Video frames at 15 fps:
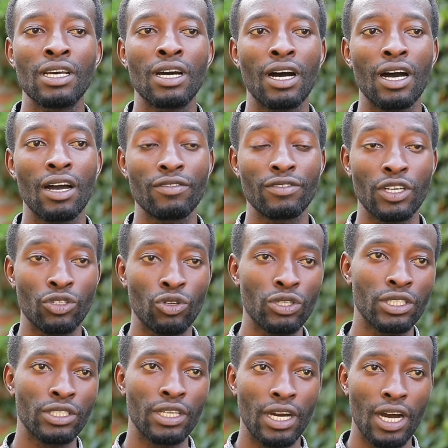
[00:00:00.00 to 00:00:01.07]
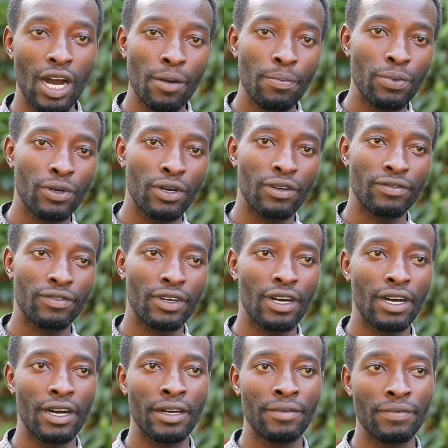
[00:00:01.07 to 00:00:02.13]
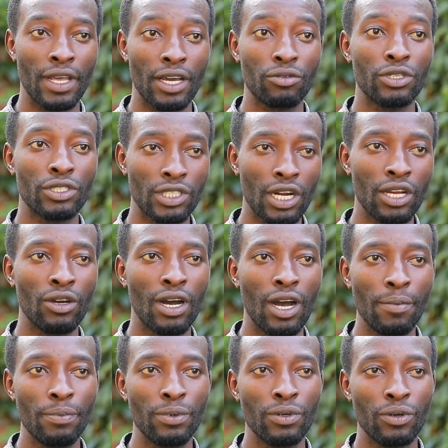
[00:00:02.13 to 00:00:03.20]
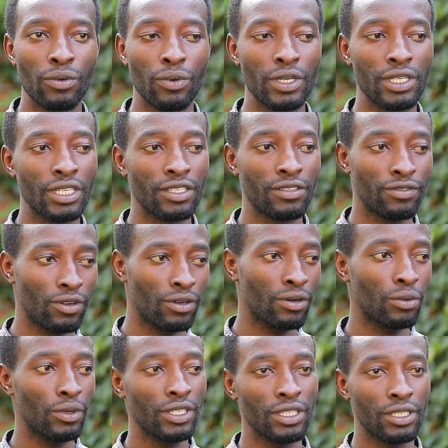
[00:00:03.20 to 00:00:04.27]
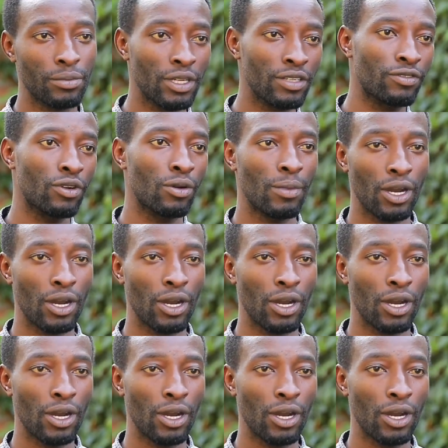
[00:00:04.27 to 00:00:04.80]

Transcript: I have downloaded the app of Agric app, which is made from